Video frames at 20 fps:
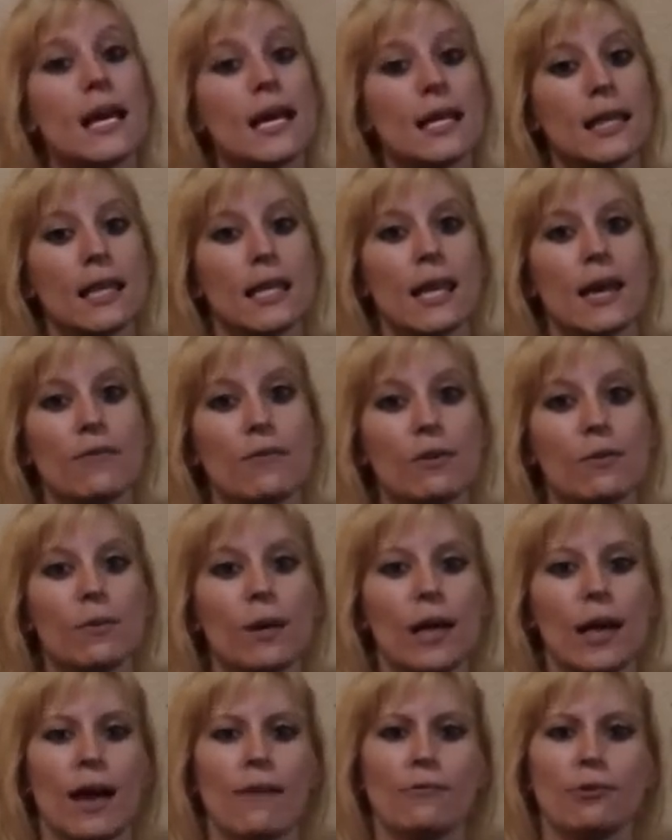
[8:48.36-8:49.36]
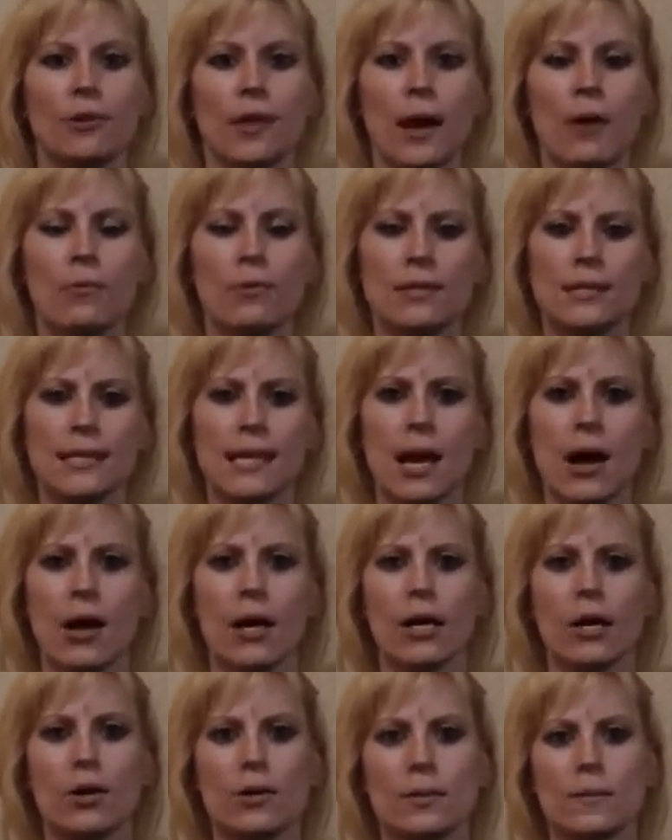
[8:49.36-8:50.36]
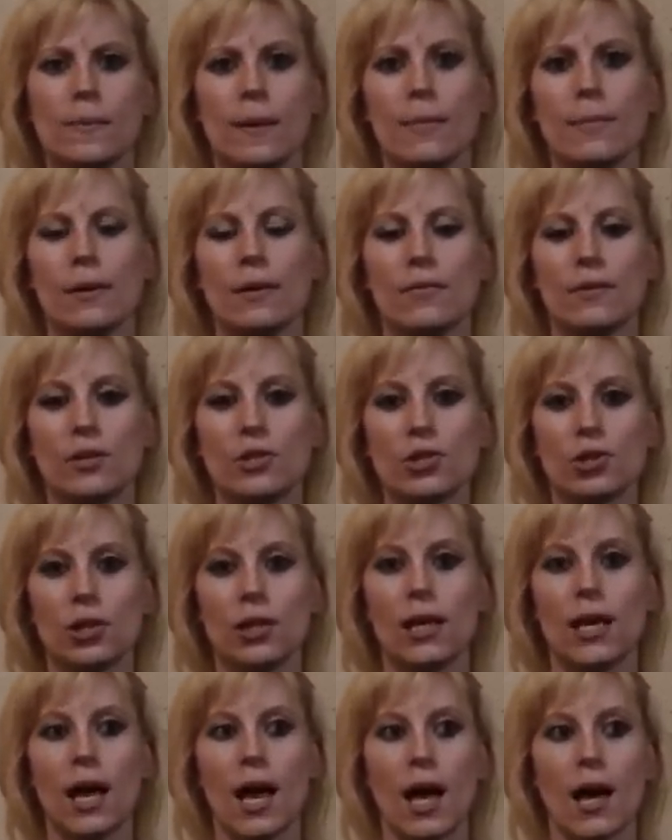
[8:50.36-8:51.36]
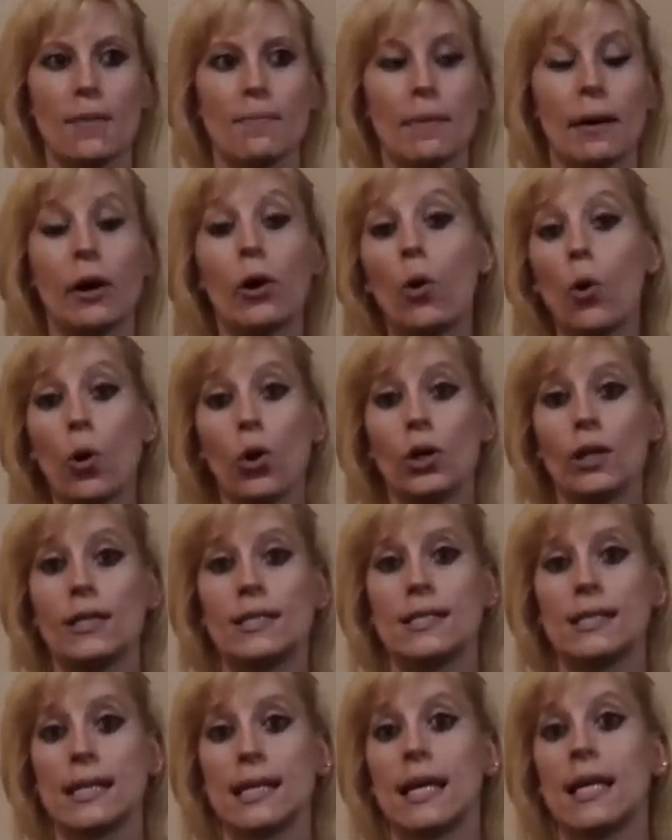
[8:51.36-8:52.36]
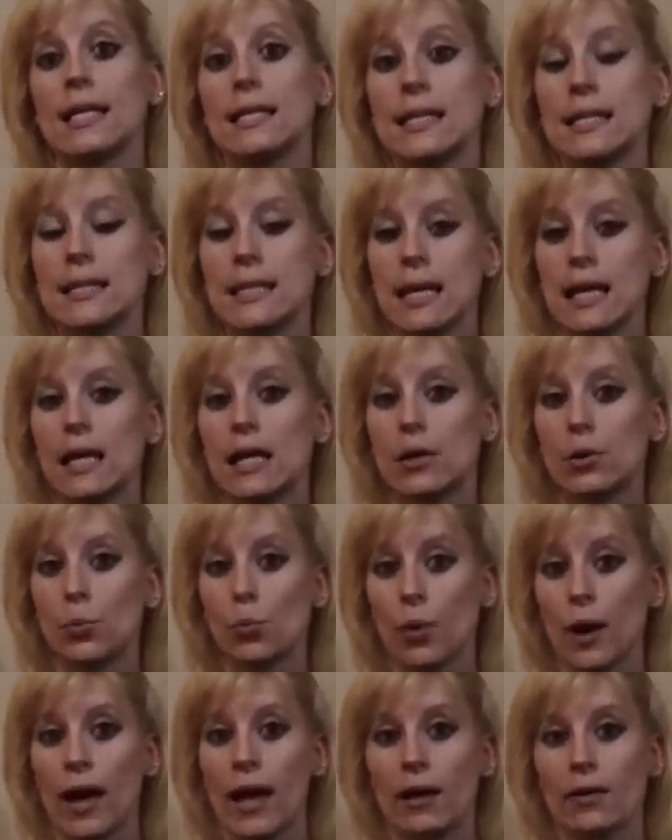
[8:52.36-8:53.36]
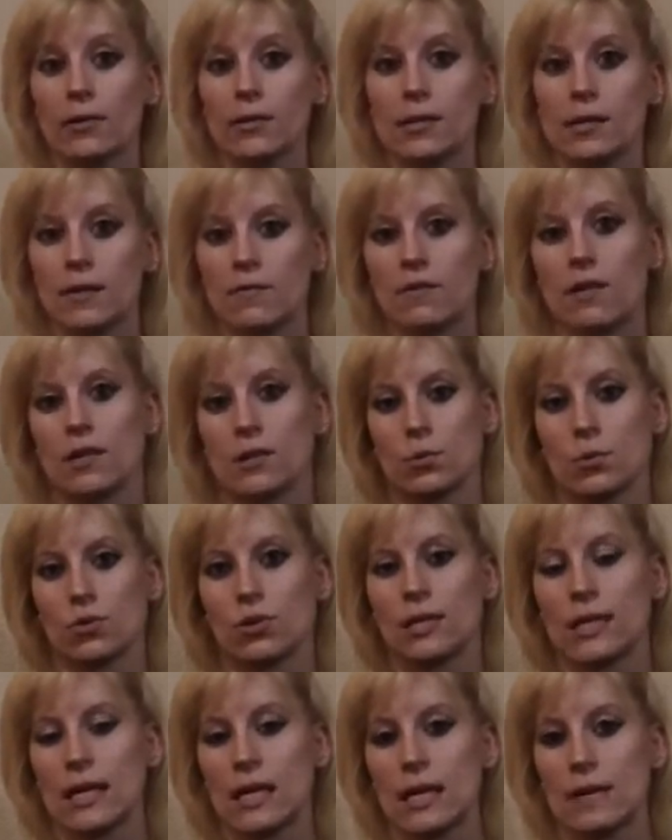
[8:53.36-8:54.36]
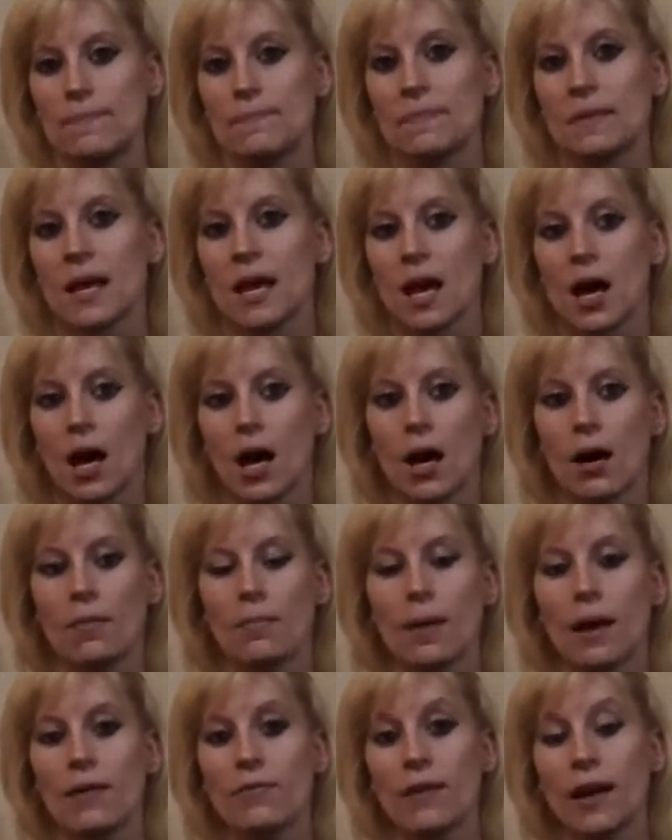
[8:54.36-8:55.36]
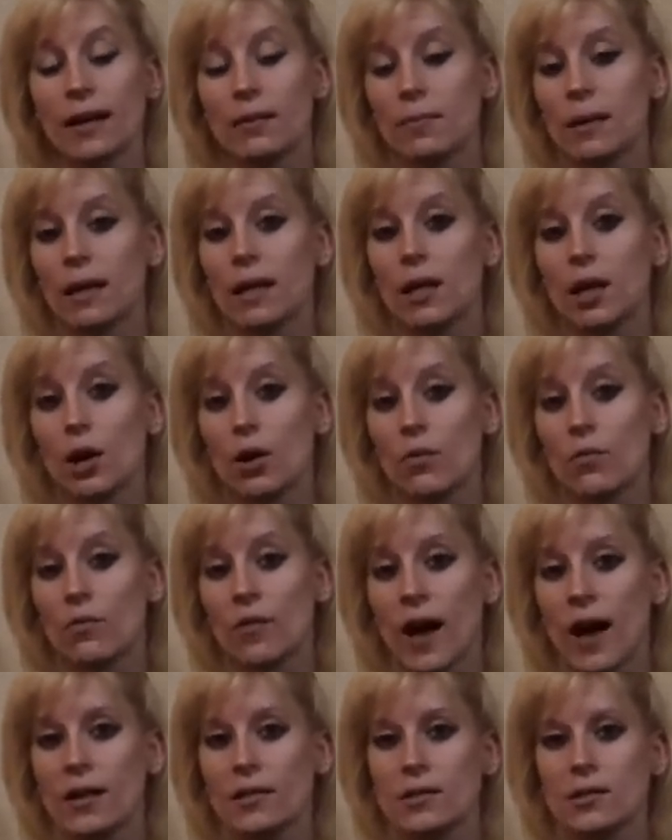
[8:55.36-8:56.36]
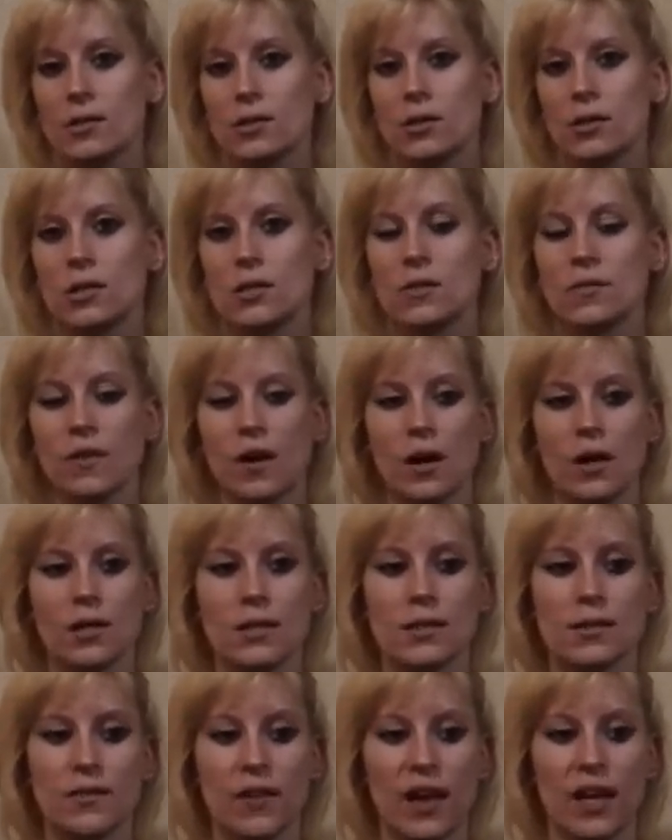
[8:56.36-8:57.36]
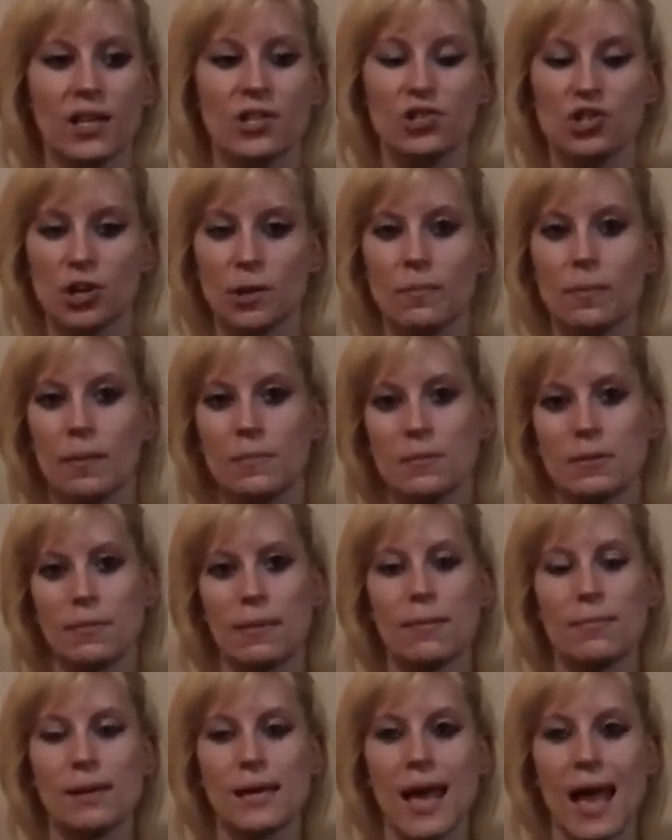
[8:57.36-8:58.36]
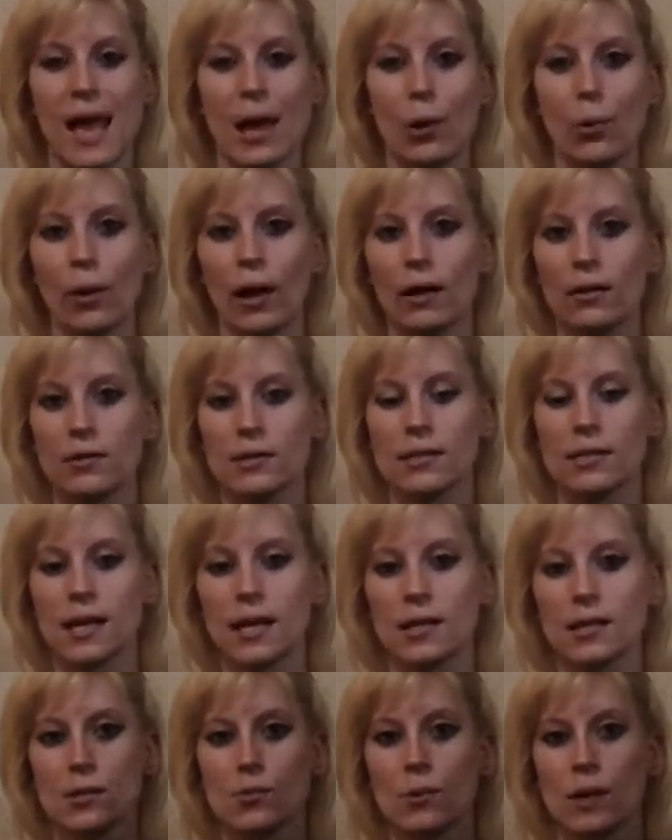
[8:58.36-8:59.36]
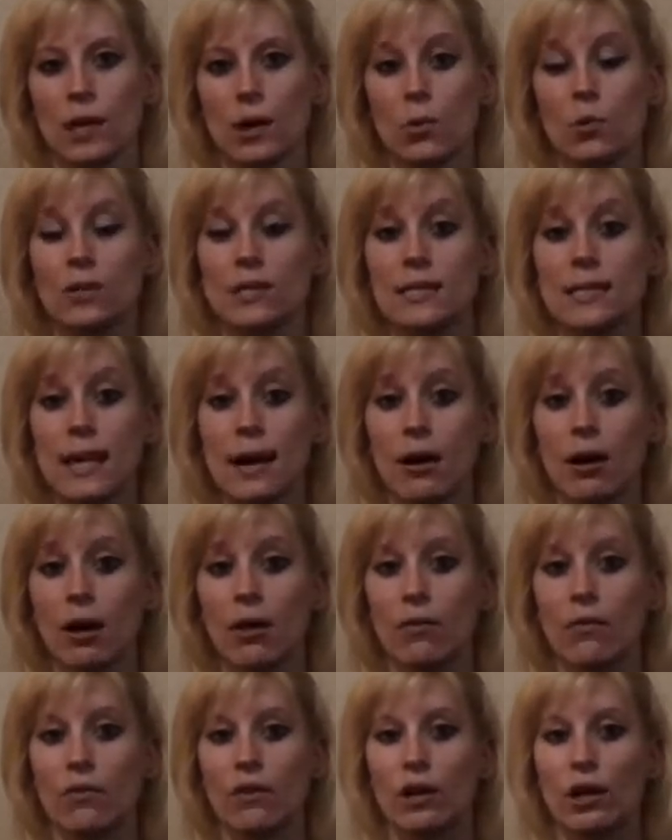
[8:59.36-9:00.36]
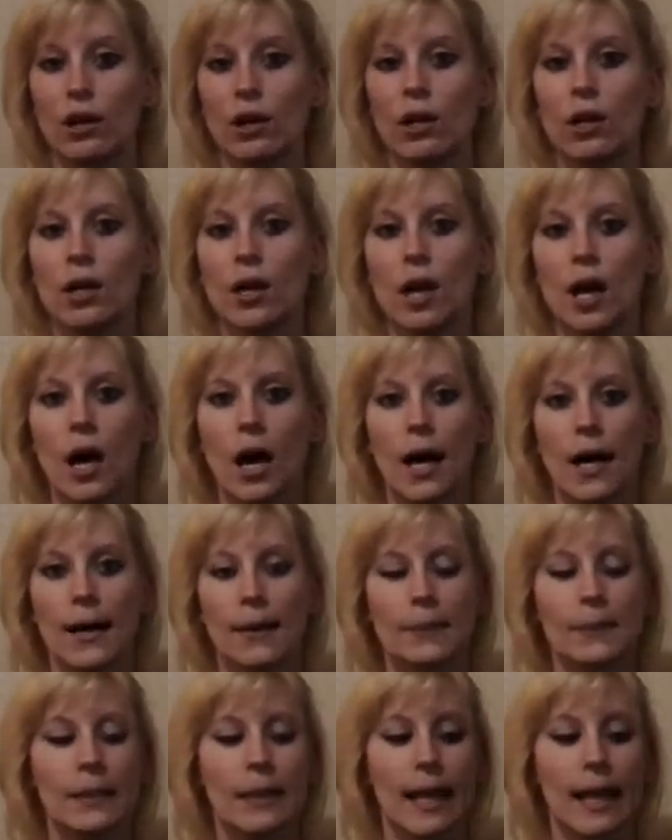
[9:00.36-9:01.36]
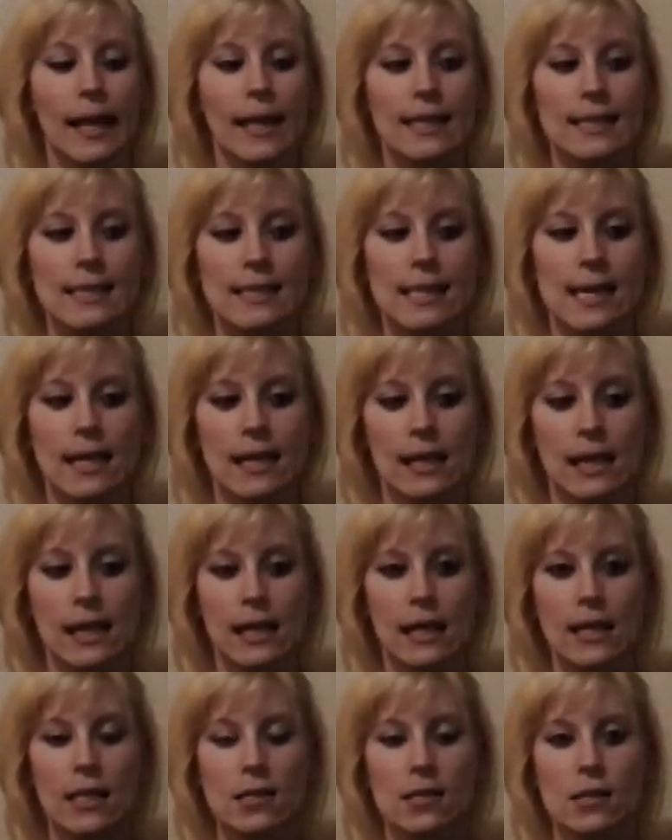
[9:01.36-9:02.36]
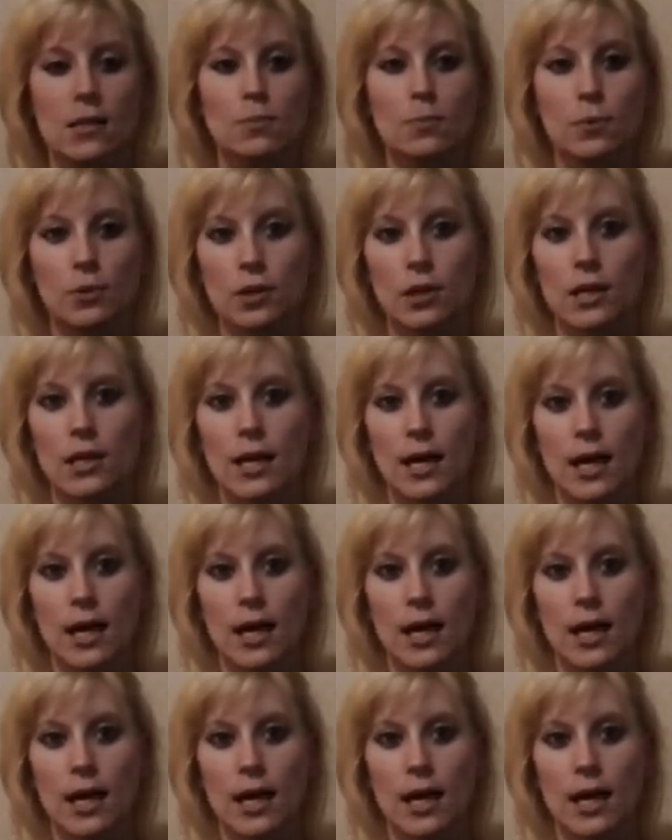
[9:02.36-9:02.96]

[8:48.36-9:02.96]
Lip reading: and then every week after that we'll see how it goes. Maybe eventually my goal is to get to 10 rounds of this routine. If I can make it go faster, as far as if I can jump up to maybe 8 rounds next week, we'll see how I feel. But like I said, this is pretty